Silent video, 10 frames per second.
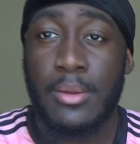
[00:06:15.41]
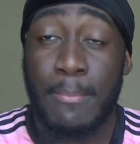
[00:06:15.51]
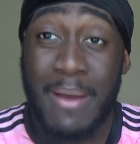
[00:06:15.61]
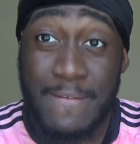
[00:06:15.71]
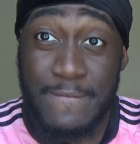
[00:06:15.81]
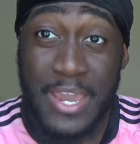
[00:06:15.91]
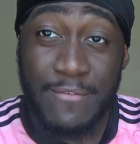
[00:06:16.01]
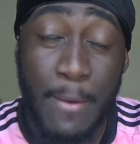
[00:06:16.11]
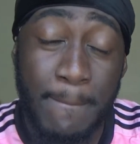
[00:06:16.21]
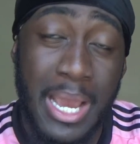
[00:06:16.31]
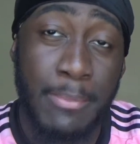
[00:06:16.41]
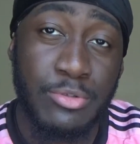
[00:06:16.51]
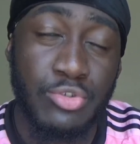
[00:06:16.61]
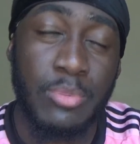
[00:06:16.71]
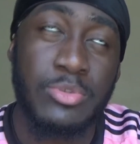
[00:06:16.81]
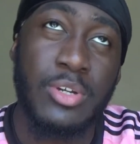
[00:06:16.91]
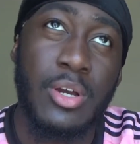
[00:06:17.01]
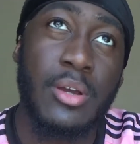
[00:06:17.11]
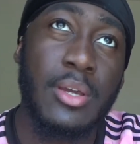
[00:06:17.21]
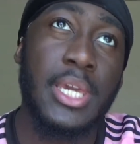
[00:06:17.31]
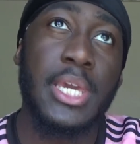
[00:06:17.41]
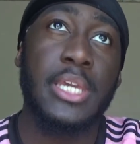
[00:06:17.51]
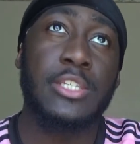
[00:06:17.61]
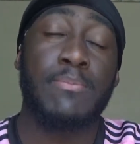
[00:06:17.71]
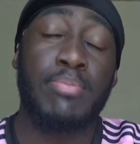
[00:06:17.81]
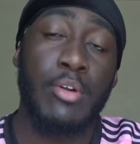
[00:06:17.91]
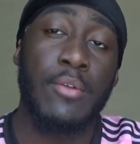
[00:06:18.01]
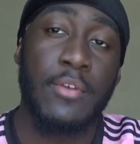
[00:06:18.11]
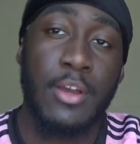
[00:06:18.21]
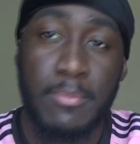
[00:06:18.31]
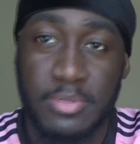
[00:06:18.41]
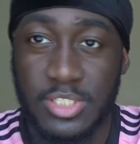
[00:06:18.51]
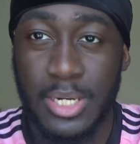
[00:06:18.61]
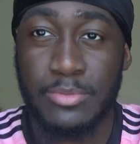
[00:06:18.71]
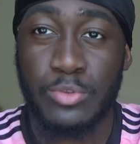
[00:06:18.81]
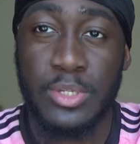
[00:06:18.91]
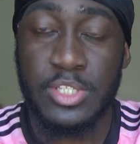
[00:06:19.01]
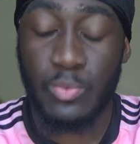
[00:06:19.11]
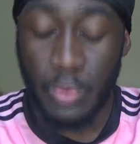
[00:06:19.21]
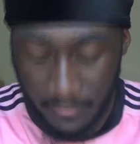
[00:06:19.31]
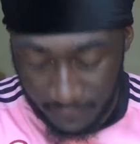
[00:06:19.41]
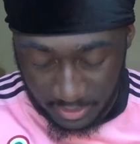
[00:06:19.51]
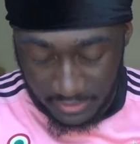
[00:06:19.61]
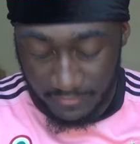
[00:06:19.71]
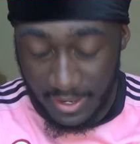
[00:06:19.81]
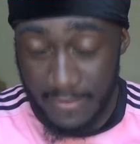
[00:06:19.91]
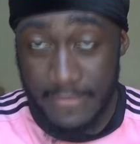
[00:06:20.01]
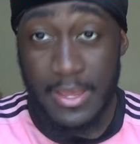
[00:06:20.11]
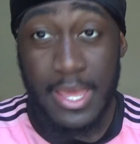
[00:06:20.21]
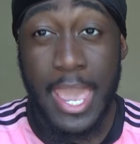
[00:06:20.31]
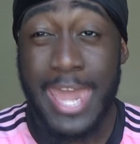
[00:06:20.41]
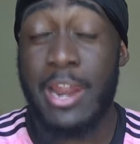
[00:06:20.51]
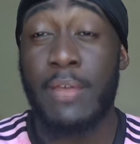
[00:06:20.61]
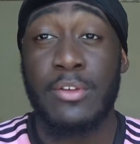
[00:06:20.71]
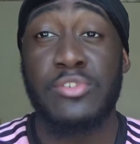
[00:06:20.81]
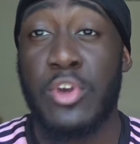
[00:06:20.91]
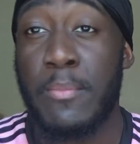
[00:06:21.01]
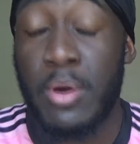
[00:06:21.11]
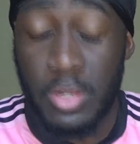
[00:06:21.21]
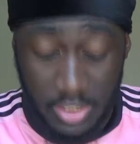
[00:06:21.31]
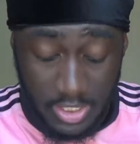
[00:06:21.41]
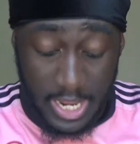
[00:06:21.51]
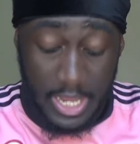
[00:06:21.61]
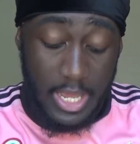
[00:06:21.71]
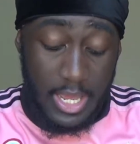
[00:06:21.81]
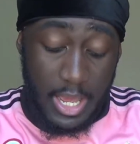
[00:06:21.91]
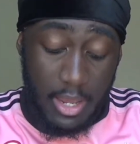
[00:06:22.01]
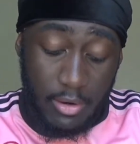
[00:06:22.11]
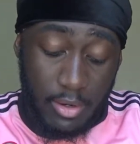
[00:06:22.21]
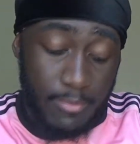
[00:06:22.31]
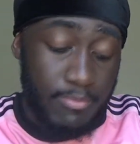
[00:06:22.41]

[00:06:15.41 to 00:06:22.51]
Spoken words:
My favourite Bible scripture is Proverbs chapter 21 verse 5, and I love it so much that I got it